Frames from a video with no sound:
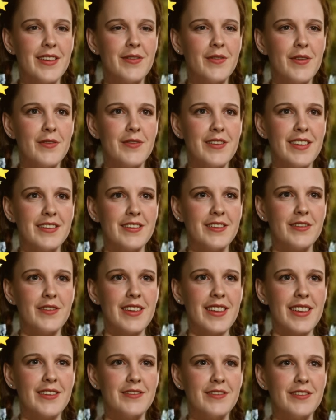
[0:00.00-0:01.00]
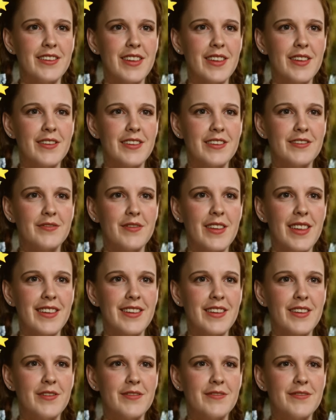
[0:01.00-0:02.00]
unlimited $300
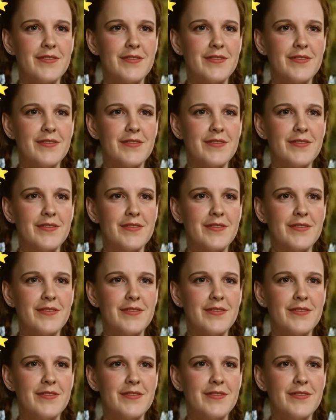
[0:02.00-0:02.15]
flyer.